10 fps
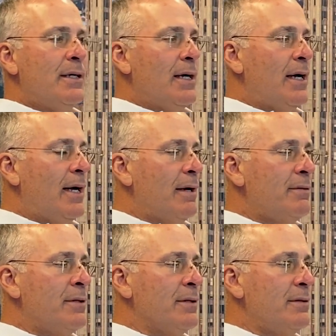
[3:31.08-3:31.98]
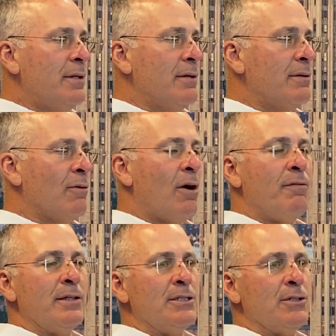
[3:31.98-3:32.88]
uh, to you know their
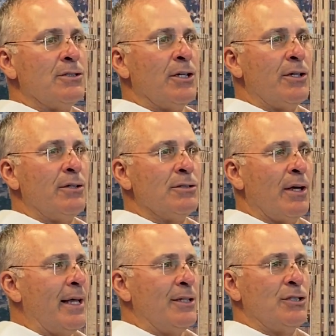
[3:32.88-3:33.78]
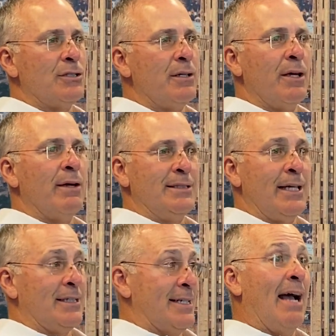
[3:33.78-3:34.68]
offense there, at Syracuse. So I think it's just you know he's,
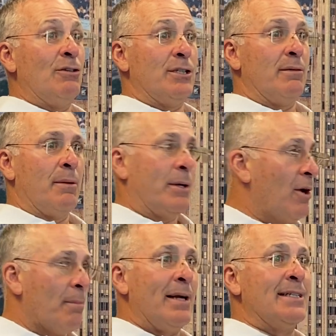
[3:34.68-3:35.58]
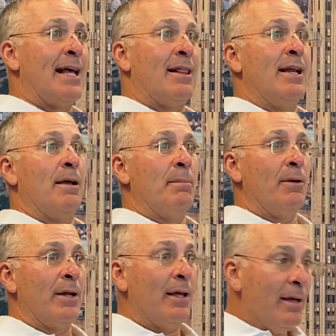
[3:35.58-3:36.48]
he's intelligent. You know, we talk about his athletic
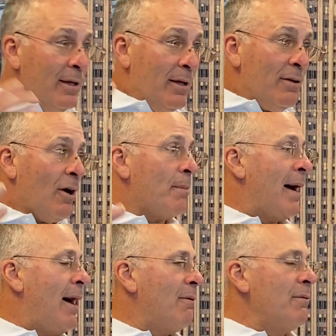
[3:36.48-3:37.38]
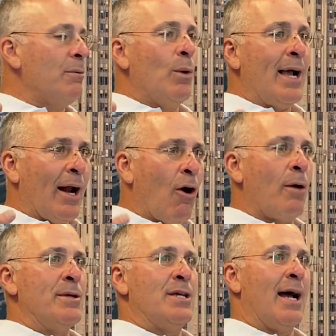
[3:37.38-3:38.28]
ability, talk about how you know, what kind of
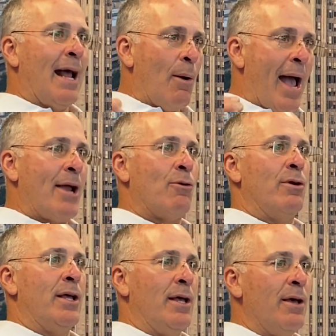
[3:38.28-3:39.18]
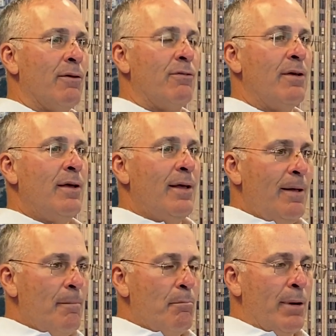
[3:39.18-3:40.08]
arm he's got, how accurate he is,
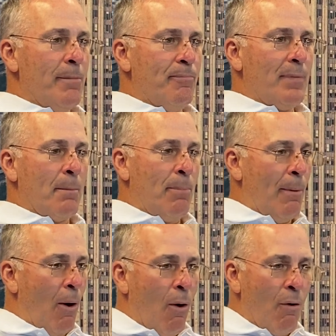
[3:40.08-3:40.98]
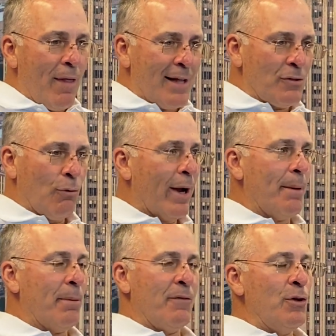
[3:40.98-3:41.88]
but all that's
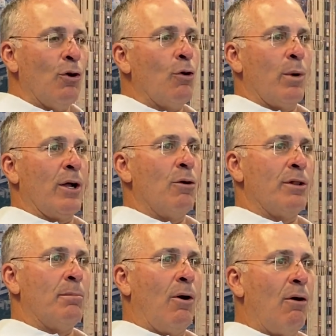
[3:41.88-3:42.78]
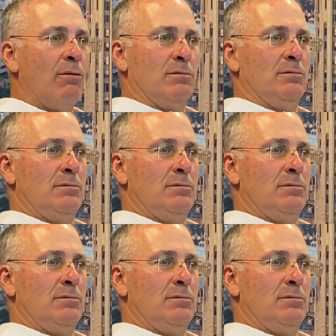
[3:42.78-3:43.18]
great. But if you don't know where to go with the ball,